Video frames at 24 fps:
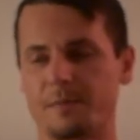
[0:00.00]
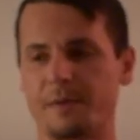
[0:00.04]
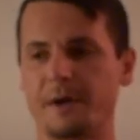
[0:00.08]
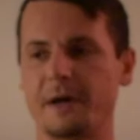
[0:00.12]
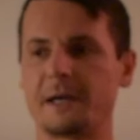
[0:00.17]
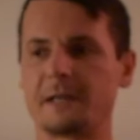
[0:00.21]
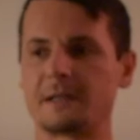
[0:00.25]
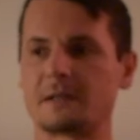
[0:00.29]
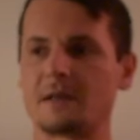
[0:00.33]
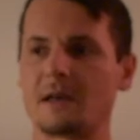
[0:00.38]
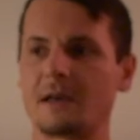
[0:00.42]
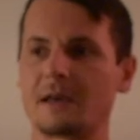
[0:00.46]

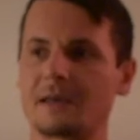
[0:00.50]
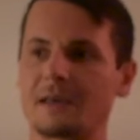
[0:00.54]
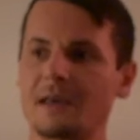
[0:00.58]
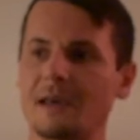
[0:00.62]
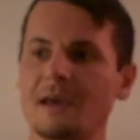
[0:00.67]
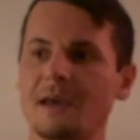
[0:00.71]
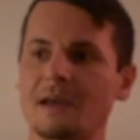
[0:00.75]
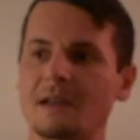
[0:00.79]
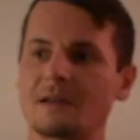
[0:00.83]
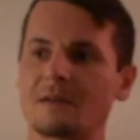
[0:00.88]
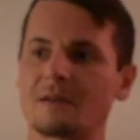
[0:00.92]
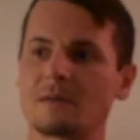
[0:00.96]
But
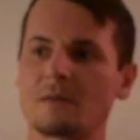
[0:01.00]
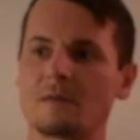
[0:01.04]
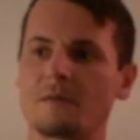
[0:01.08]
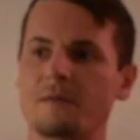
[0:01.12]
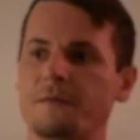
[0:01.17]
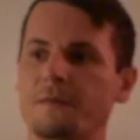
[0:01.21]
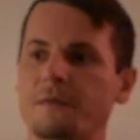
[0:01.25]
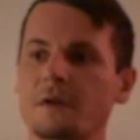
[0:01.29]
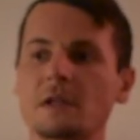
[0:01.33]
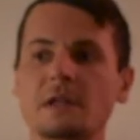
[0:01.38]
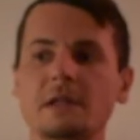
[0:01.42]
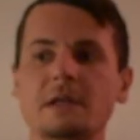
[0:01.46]
again,
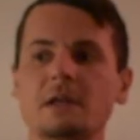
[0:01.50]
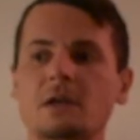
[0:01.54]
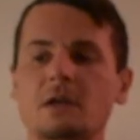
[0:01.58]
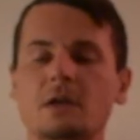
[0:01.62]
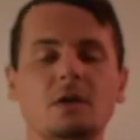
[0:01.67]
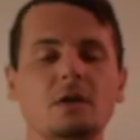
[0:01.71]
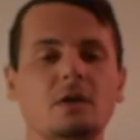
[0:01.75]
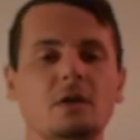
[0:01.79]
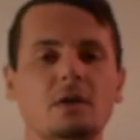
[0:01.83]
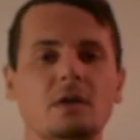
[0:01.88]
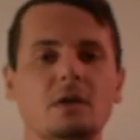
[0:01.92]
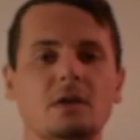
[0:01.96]
feeling
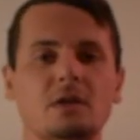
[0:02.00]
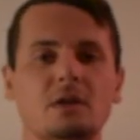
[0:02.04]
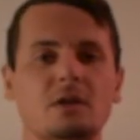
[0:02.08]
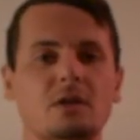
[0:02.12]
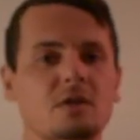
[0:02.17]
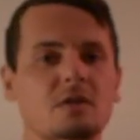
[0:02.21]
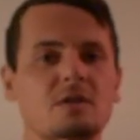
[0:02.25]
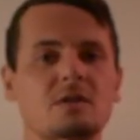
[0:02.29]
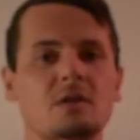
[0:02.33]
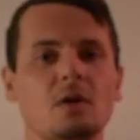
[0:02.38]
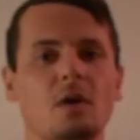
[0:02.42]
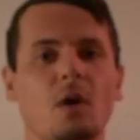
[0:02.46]
good
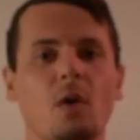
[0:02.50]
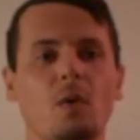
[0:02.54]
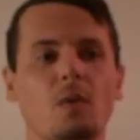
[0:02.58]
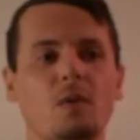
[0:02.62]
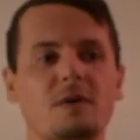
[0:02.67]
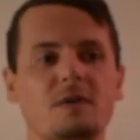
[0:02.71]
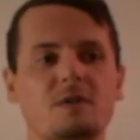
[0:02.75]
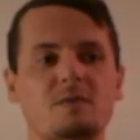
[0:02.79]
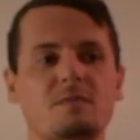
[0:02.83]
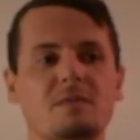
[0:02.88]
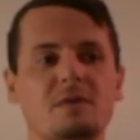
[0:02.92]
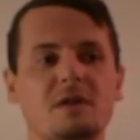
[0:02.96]
doesn't
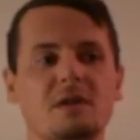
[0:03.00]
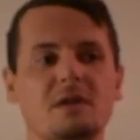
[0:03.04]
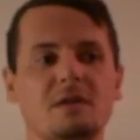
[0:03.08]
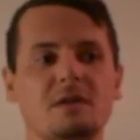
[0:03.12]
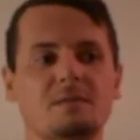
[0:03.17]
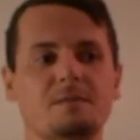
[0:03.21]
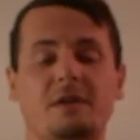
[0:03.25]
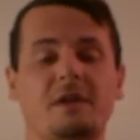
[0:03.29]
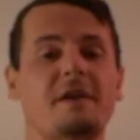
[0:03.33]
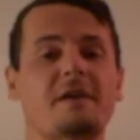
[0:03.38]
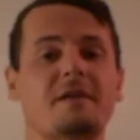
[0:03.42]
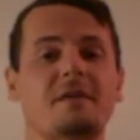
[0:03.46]
always
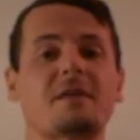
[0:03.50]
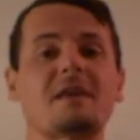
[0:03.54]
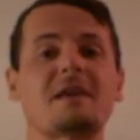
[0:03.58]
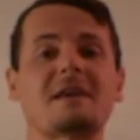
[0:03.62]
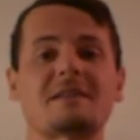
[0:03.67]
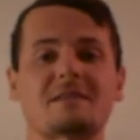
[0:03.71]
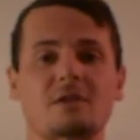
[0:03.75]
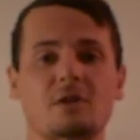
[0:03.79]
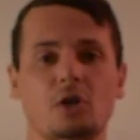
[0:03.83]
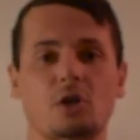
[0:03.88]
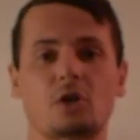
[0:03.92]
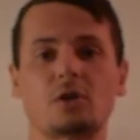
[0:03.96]
mean that our
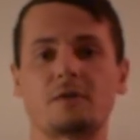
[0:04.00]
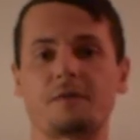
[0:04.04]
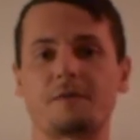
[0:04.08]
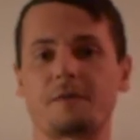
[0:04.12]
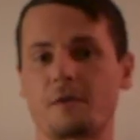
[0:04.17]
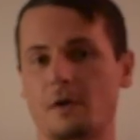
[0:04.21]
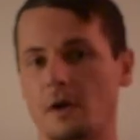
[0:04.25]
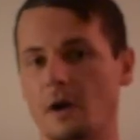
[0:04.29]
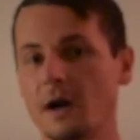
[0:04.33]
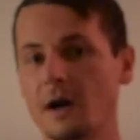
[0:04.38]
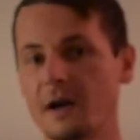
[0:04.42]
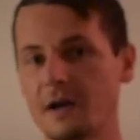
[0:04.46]
things are good
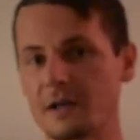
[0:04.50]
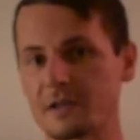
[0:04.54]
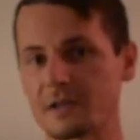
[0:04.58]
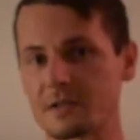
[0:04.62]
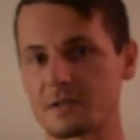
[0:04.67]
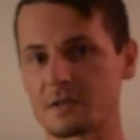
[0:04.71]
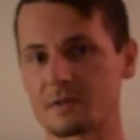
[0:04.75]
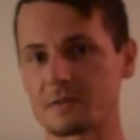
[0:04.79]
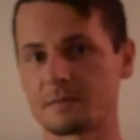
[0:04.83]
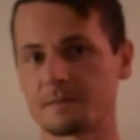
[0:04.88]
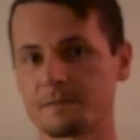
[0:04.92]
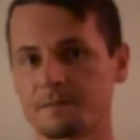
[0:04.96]
for
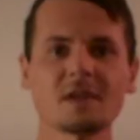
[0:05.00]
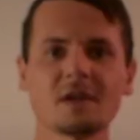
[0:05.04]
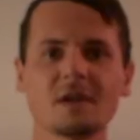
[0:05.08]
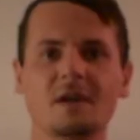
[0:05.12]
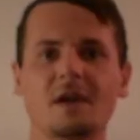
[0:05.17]
us.